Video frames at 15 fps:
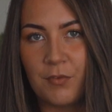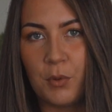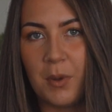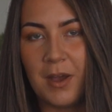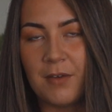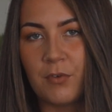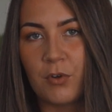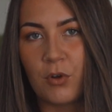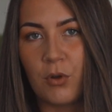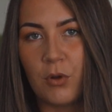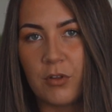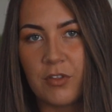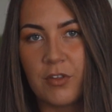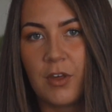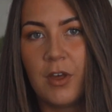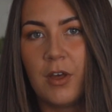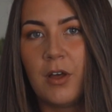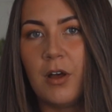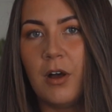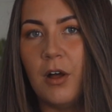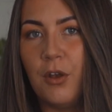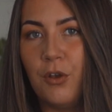if you haven't got
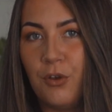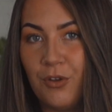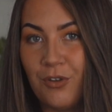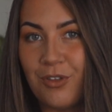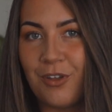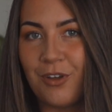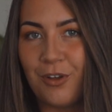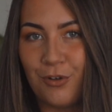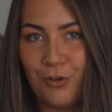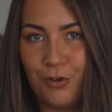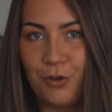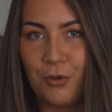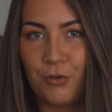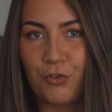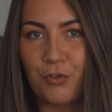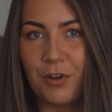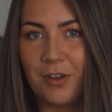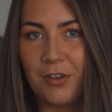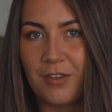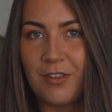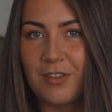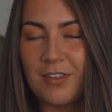another
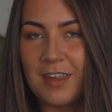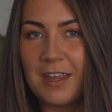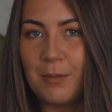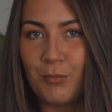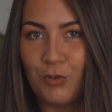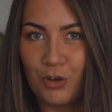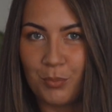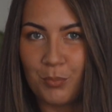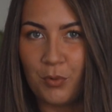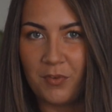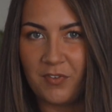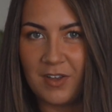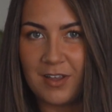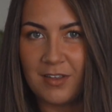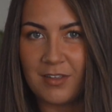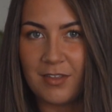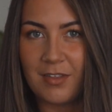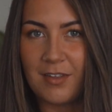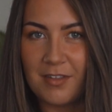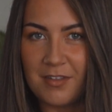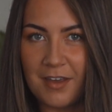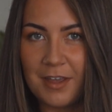nutrient teamed up with it at
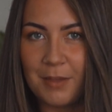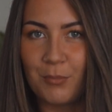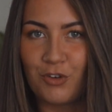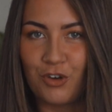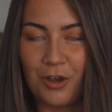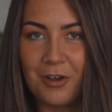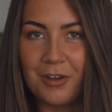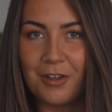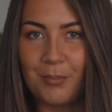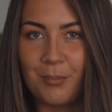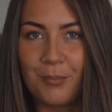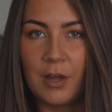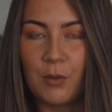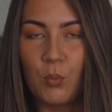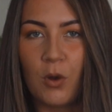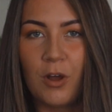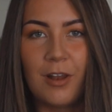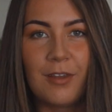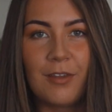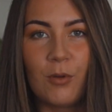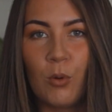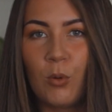the same time. And
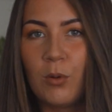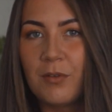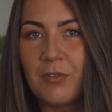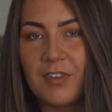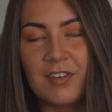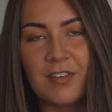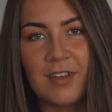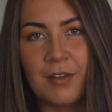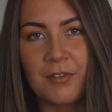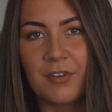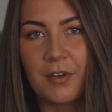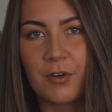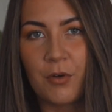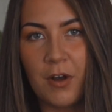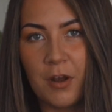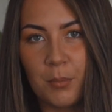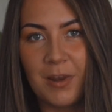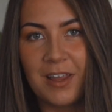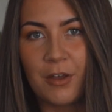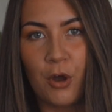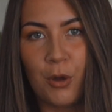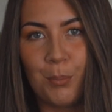while all of this sounds
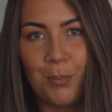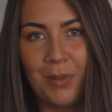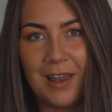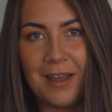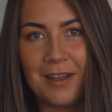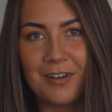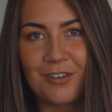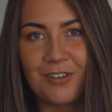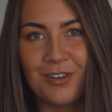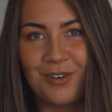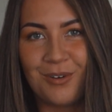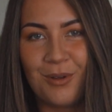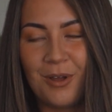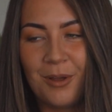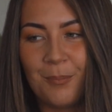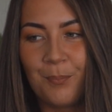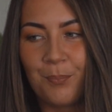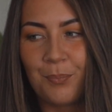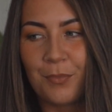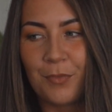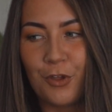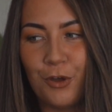incredibly complex and
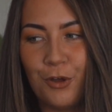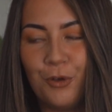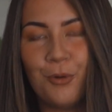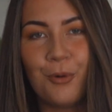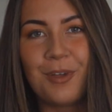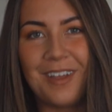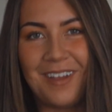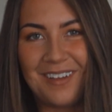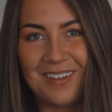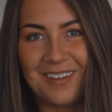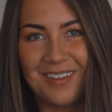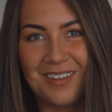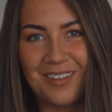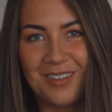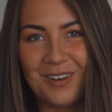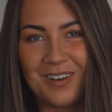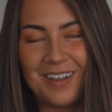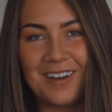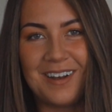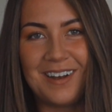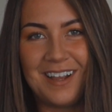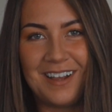annoying that
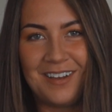it